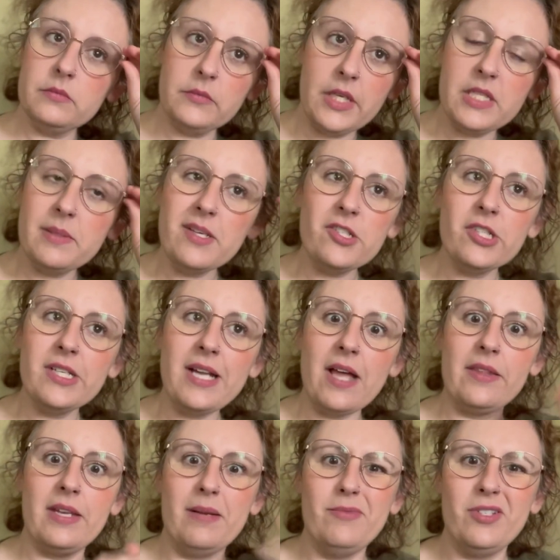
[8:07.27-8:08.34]
Especially now
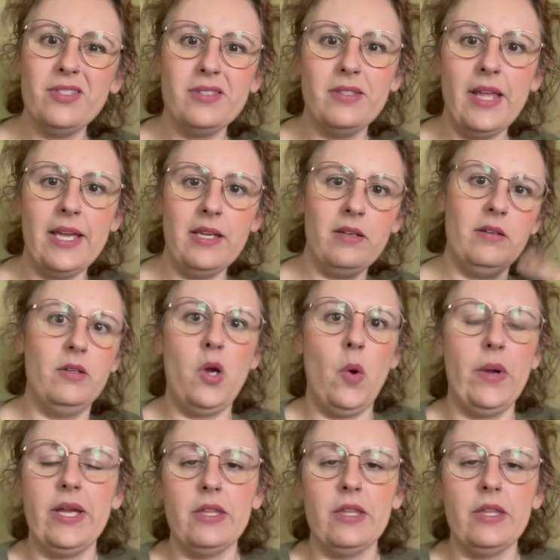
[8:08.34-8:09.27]
that I'm just like going